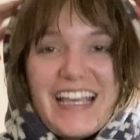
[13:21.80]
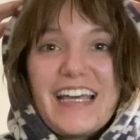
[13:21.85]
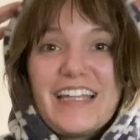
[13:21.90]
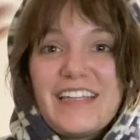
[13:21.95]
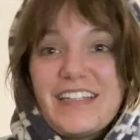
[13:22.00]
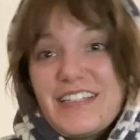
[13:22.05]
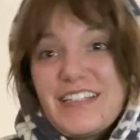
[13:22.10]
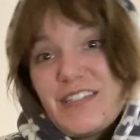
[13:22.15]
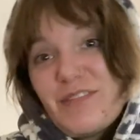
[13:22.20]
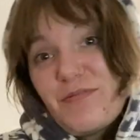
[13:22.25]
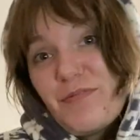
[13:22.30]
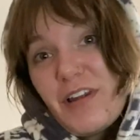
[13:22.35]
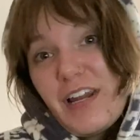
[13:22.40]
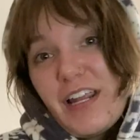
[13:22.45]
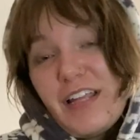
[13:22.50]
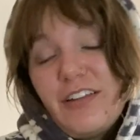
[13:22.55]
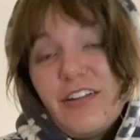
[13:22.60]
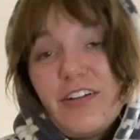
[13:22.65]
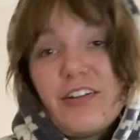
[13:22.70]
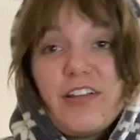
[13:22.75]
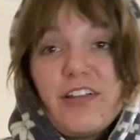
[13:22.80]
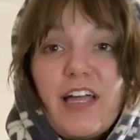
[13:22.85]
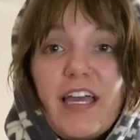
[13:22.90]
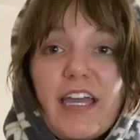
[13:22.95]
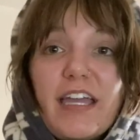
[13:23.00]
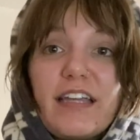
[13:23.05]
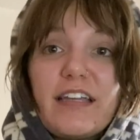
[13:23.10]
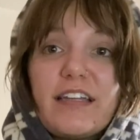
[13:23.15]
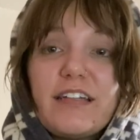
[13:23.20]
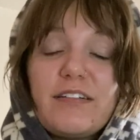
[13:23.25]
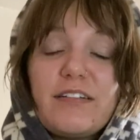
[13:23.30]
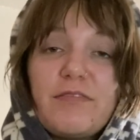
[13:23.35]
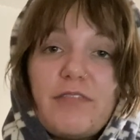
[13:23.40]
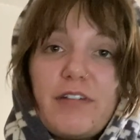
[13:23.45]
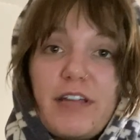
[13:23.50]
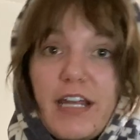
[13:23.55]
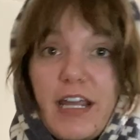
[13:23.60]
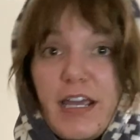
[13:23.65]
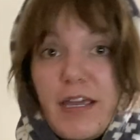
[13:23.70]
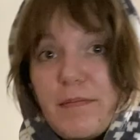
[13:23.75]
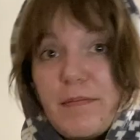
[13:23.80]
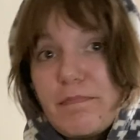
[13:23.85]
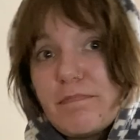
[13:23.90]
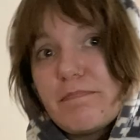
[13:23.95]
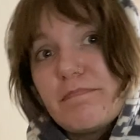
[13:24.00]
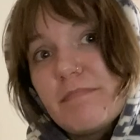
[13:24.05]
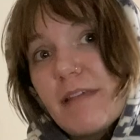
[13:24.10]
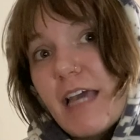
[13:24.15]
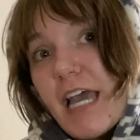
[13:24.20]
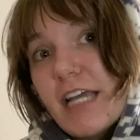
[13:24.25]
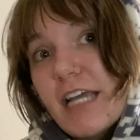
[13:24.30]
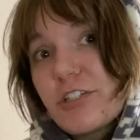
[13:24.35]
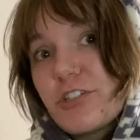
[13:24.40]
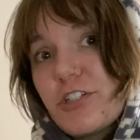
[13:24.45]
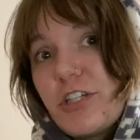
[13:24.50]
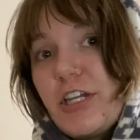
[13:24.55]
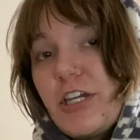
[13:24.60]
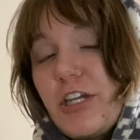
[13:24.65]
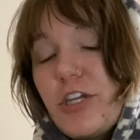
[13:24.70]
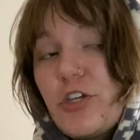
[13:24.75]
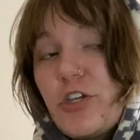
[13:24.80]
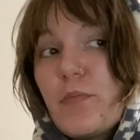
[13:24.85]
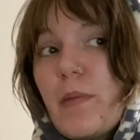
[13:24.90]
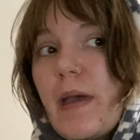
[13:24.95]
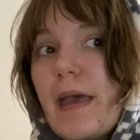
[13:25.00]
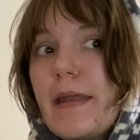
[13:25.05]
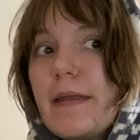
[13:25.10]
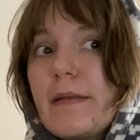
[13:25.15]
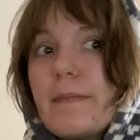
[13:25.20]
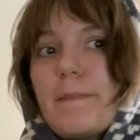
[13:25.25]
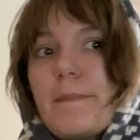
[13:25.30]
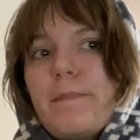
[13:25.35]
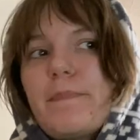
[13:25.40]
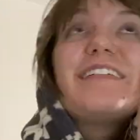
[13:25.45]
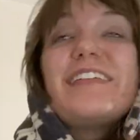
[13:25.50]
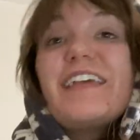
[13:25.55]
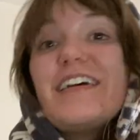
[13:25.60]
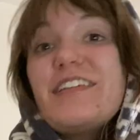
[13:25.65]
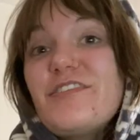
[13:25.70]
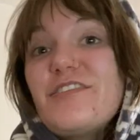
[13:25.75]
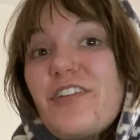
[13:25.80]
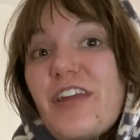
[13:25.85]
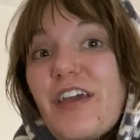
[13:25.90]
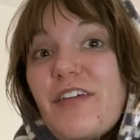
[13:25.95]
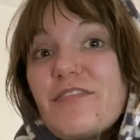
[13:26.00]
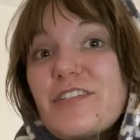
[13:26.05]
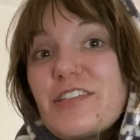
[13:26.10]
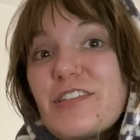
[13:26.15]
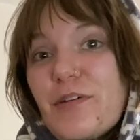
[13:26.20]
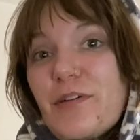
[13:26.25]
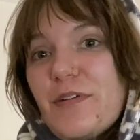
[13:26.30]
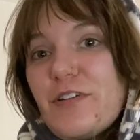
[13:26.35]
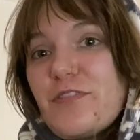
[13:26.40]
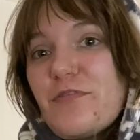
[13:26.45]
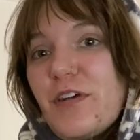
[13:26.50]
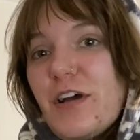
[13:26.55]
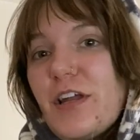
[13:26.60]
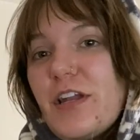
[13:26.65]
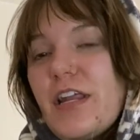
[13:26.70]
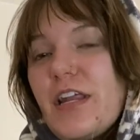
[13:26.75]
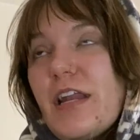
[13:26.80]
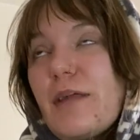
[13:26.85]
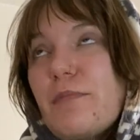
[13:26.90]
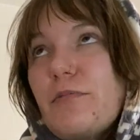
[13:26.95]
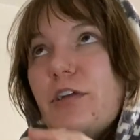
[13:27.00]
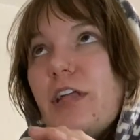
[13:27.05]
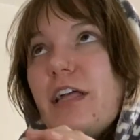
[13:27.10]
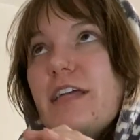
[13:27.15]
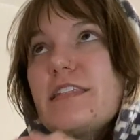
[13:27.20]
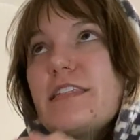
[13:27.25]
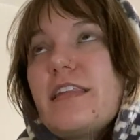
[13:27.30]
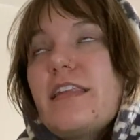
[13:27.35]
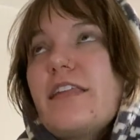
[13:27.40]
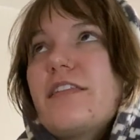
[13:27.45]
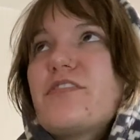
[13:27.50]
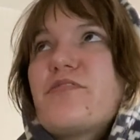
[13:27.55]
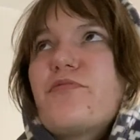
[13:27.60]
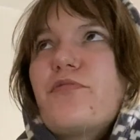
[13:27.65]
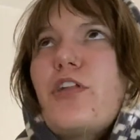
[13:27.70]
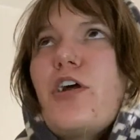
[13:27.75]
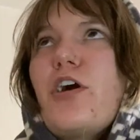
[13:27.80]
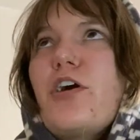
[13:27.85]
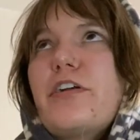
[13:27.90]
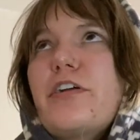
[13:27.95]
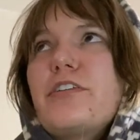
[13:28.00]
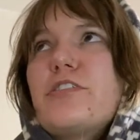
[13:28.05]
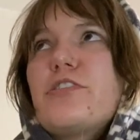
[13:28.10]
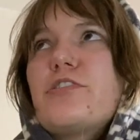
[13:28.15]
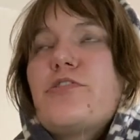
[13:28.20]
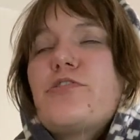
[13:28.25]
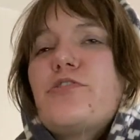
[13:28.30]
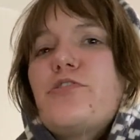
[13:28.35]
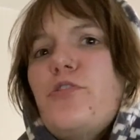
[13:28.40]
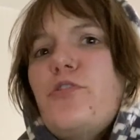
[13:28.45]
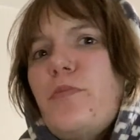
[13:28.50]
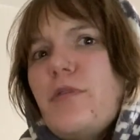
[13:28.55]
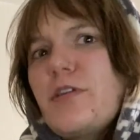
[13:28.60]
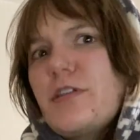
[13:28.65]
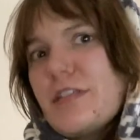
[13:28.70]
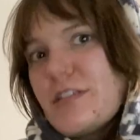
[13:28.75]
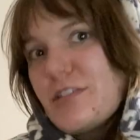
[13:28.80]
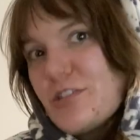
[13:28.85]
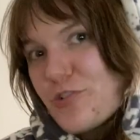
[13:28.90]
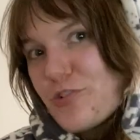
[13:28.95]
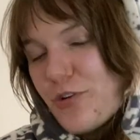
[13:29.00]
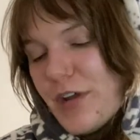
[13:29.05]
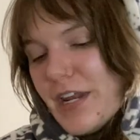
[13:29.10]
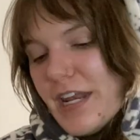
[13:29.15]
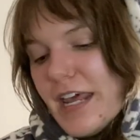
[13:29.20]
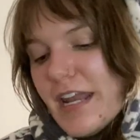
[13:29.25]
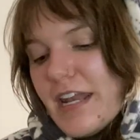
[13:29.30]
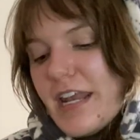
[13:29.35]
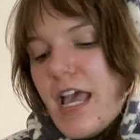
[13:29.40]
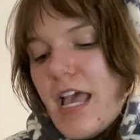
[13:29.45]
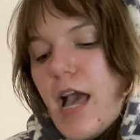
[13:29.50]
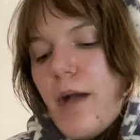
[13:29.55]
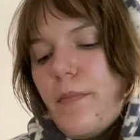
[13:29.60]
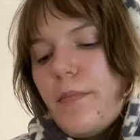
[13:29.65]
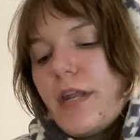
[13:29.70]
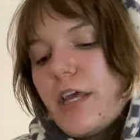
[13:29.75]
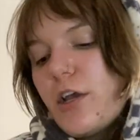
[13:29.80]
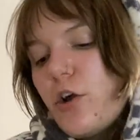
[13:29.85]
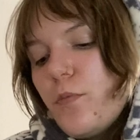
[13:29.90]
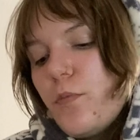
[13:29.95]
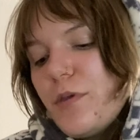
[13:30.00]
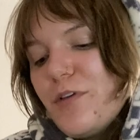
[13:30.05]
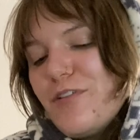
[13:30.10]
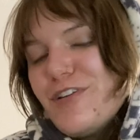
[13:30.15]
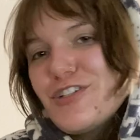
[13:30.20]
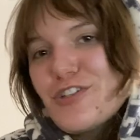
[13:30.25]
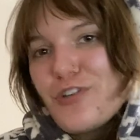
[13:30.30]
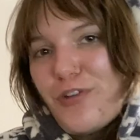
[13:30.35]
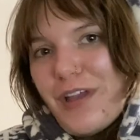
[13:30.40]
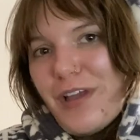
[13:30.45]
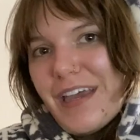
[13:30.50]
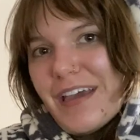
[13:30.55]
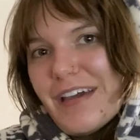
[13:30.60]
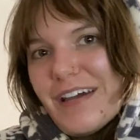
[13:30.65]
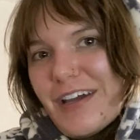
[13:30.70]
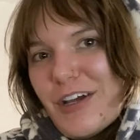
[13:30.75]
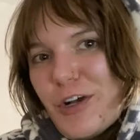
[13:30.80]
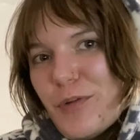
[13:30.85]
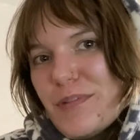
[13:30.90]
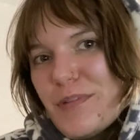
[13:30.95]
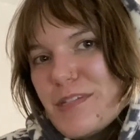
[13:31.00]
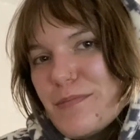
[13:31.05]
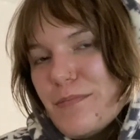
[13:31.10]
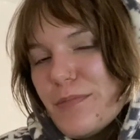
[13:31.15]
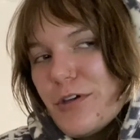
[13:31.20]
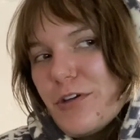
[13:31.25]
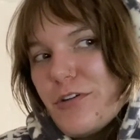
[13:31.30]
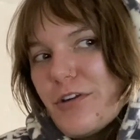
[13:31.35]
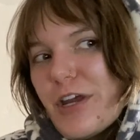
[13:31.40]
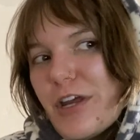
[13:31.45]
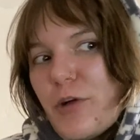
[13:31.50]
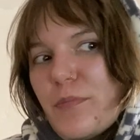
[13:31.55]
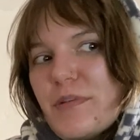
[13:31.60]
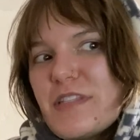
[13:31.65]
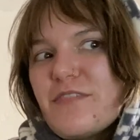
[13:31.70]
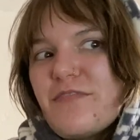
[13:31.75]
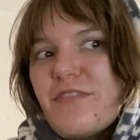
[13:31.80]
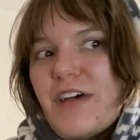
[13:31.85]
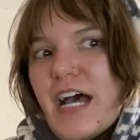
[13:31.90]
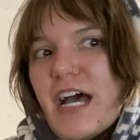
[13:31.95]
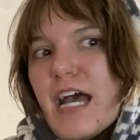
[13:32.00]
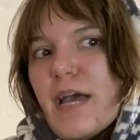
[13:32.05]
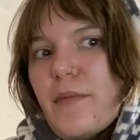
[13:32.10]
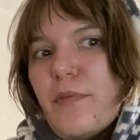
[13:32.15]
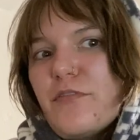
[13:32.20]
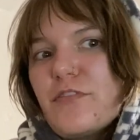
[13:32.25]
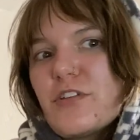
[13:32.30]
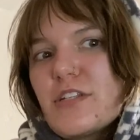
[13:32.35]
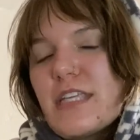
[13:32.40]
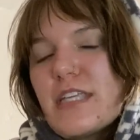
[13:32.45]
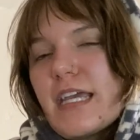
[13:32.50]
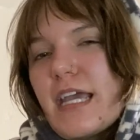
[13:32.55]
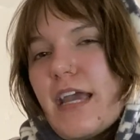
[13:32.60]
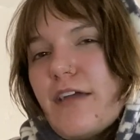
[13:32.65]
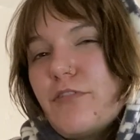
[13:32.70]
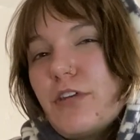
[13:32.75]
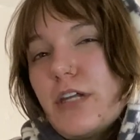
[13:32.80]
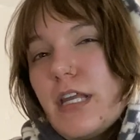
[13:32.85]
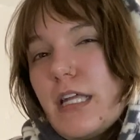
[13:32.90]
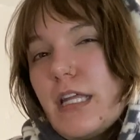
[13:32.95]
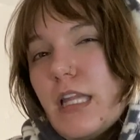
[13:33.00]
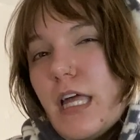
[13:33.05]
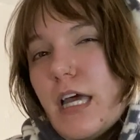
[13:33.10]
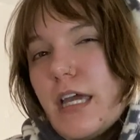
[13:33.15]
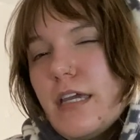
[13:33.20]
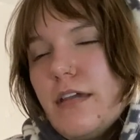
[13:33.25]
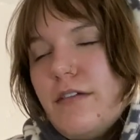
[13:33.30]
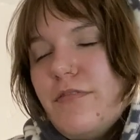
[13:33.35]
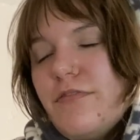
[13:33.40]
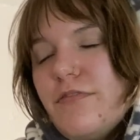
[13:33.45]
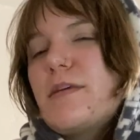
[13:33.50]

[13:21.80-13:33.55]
This is what I look like when I'm actually a human. Yesterday was so much fun, and I'm realizing that this vlog is super disjointed, but I hope you enjoy it. I hope it's a mood. I hope it's a vibe of just like everyday life.